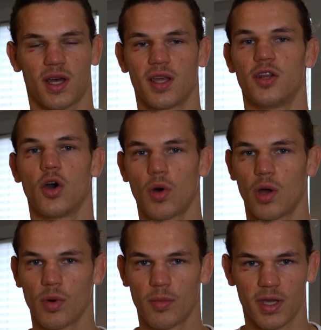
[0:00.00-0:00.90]
I know I
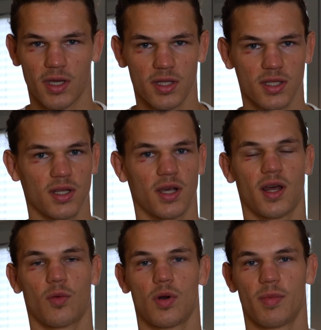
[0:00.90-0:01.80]
will make it, and
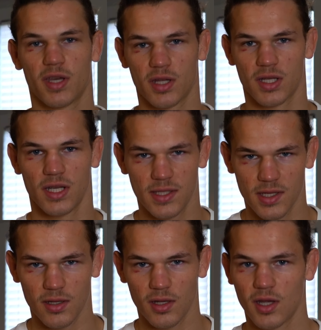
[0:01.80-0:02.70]
I will make it
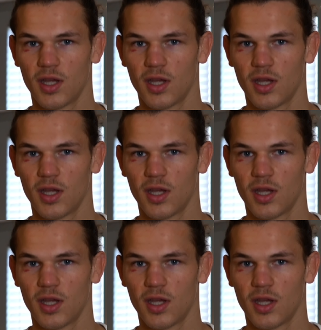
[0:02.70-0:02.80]
easy,